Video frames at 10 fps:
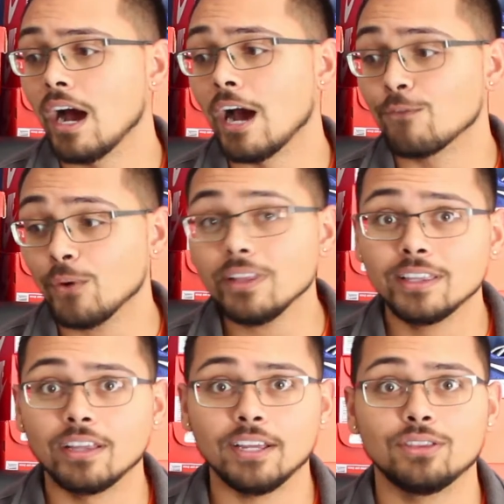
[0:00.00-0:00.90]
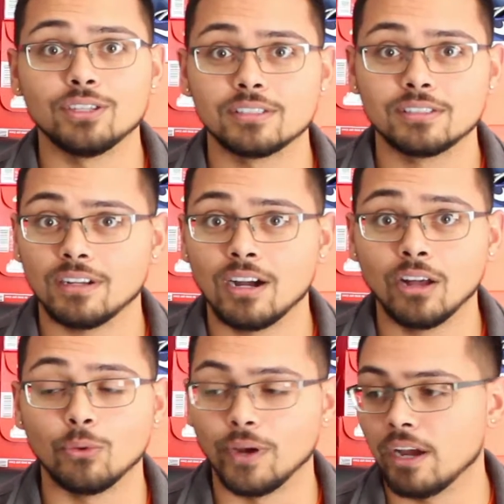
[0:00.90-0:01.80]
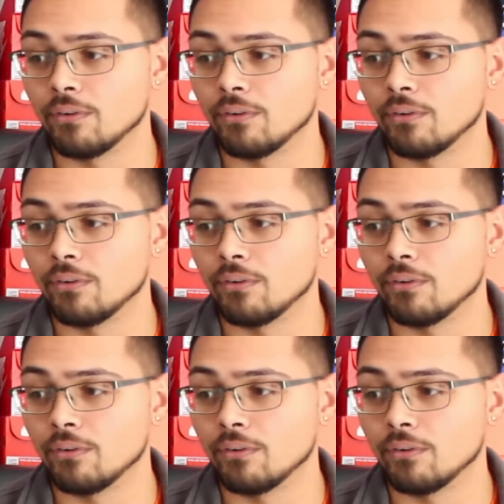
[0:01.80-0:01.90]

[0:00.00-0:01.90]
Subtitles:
I really like this colorway.